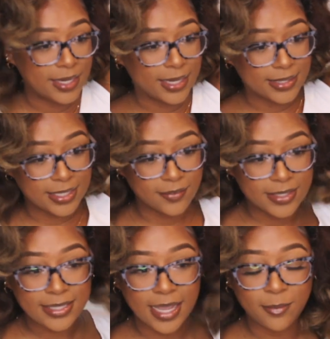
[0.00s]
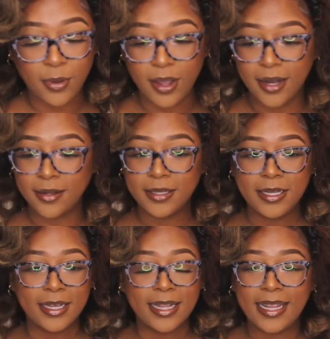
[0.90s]
let's give it side part.
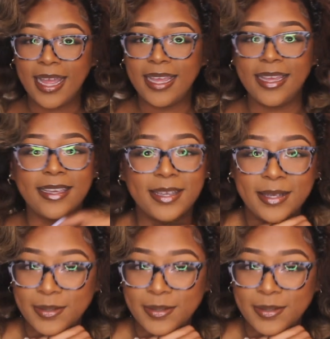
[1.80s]
Like,